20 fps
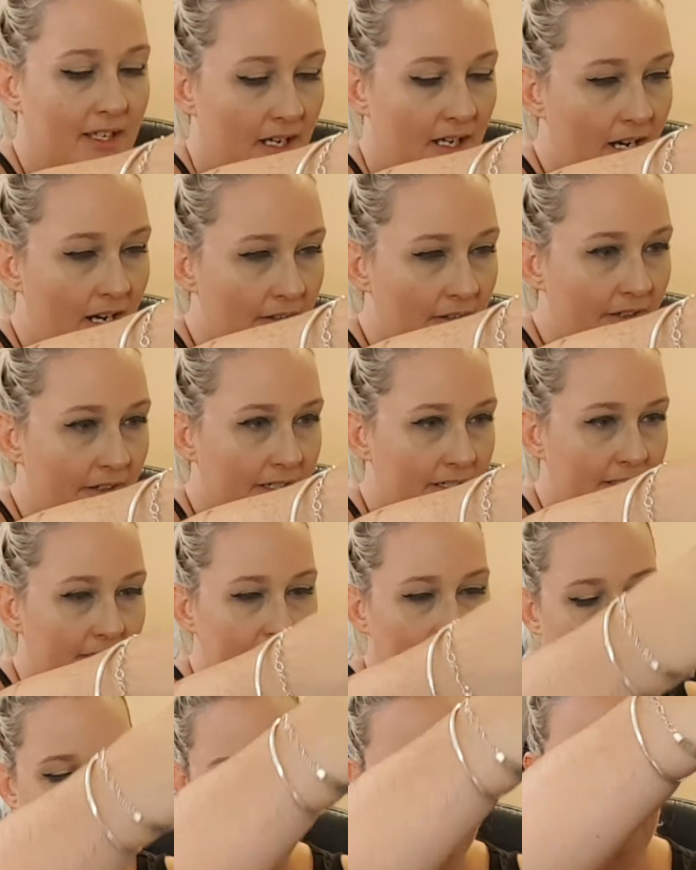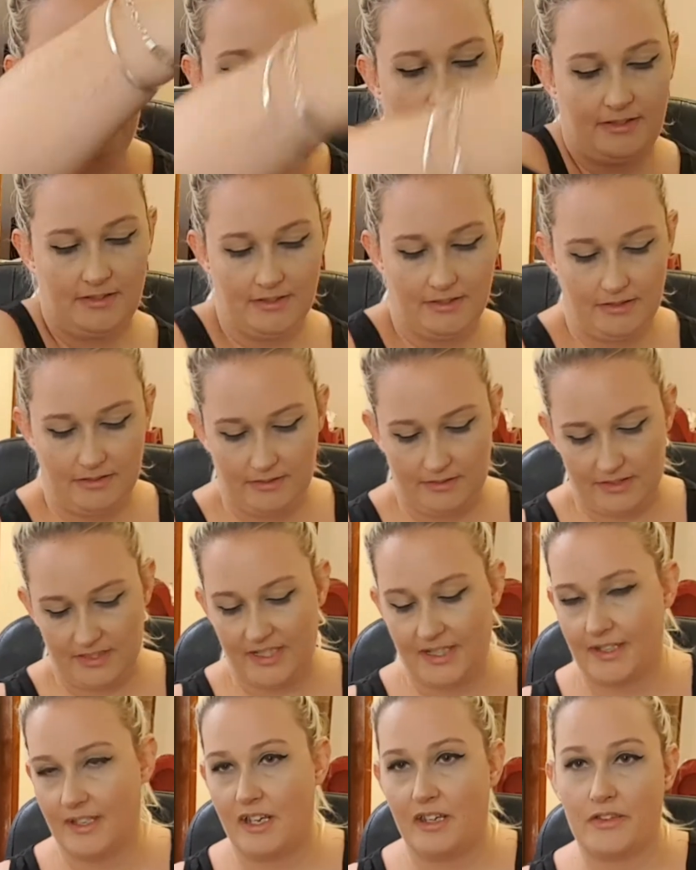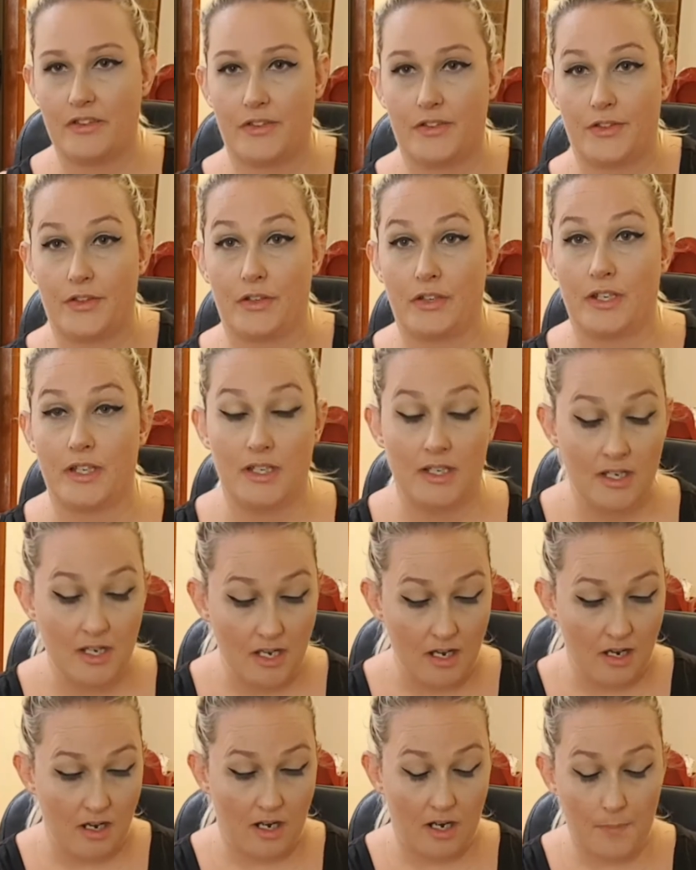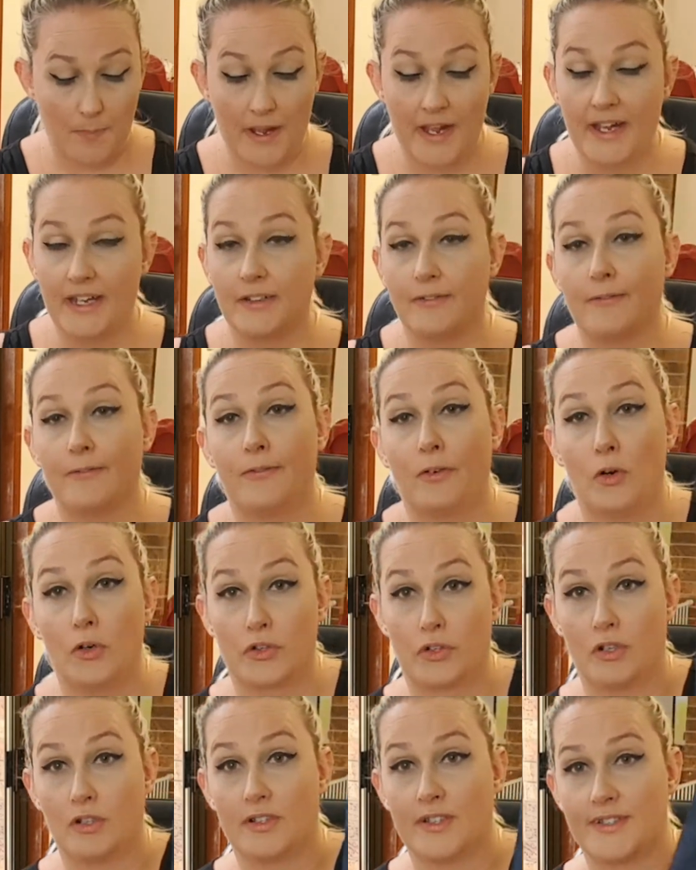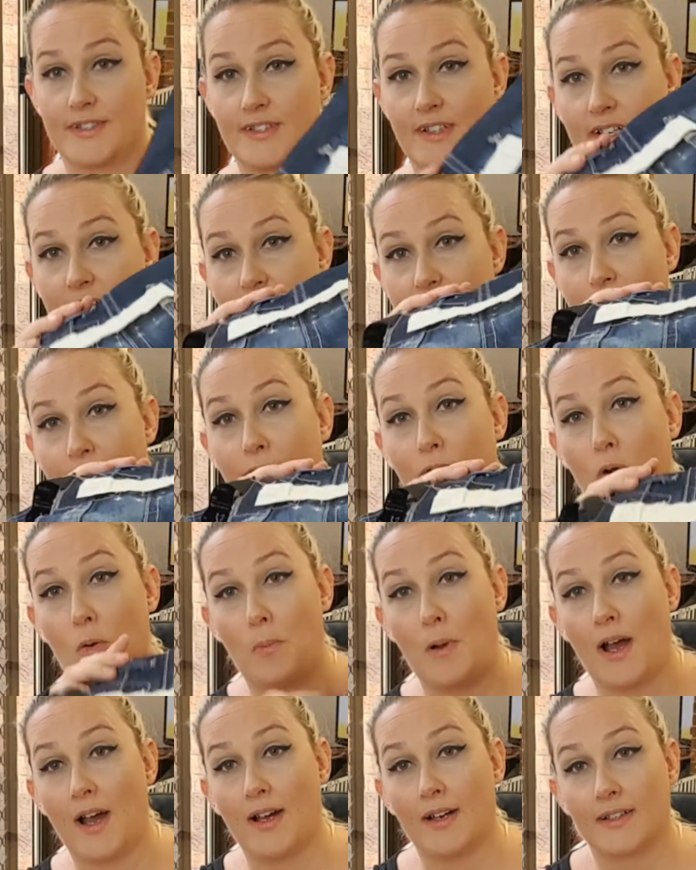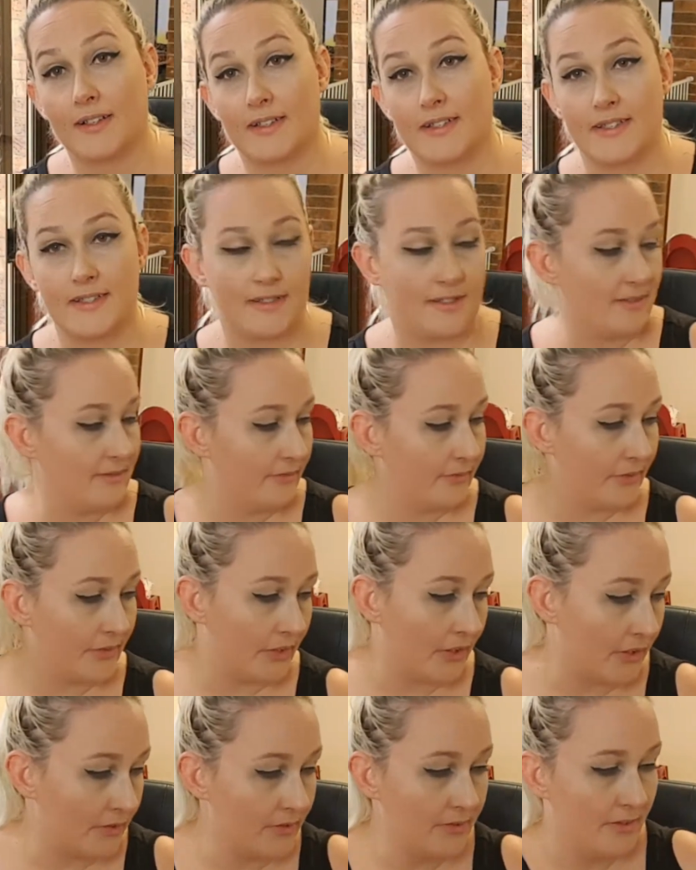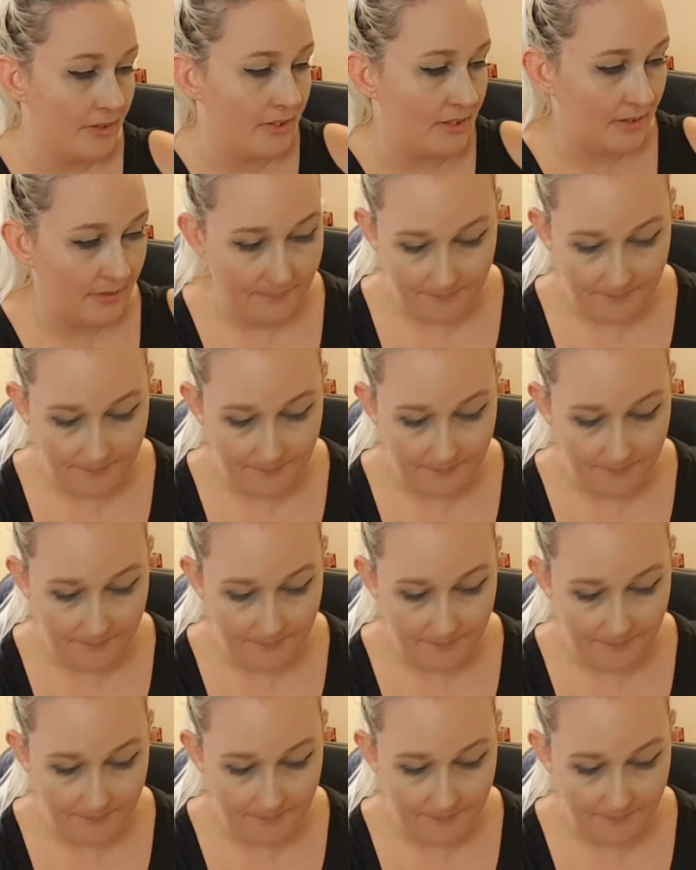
I reckon, yeah, another 30. I paid $4, guys. $4 for those.